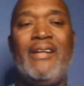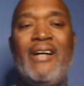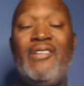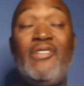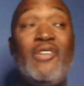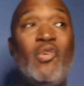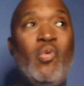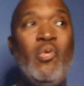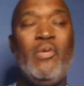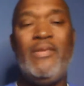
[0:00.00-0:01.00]
I don't
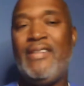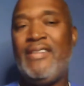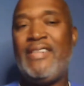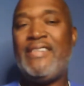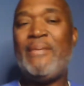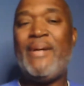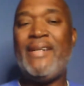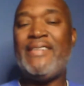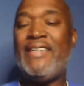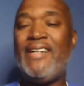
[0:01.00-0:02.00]
know. Did somebody
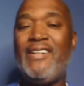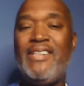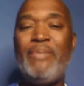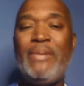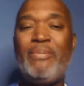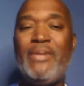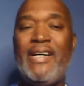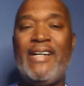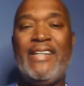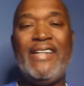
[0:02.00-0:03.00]
tell these people
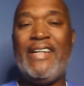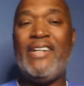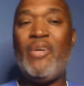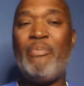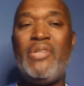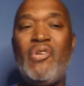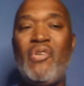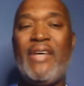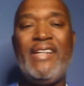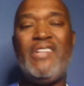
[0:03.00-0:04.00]
that they're gonna be
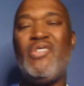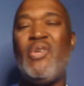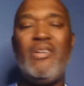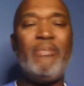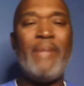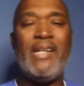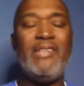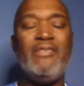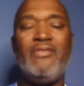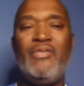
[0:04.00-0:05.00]
okay? Don't worry about
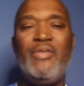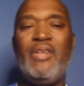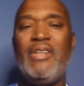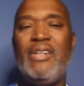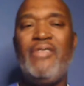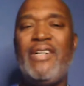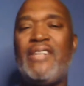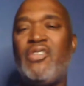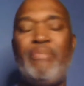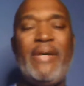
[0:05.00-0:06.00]
it. We
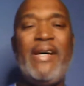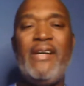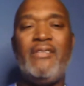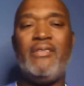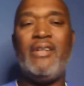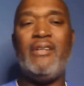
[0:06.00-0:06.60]
got your back.